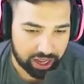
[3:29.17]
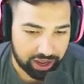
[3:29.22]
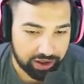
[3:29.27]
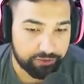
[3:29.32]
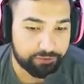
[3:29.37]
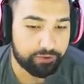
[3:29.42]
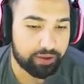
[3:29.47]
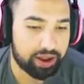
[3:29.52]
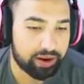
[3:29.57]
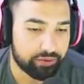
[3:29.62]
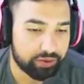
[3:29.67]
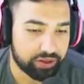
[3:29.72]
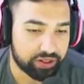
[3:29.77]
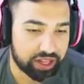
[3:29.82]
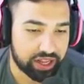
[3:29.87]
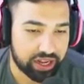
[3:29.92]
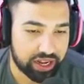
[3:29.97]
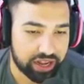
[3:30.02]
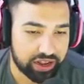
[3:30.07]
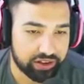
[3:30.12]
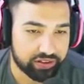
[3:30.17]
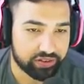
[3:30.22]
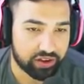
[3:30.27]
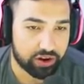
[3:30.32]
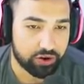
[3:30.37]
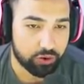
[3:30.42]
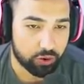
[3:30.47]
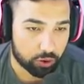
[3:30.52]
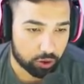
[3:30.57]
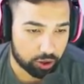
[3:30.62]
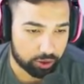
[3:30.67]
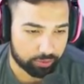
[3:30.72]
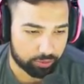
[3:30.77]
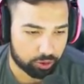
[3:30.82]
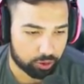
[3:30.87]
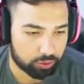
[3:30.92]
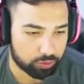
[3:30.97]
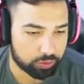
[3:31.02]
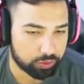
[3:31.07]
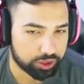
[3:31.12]
If everything is
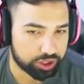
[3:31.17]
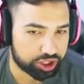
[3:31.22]
normal,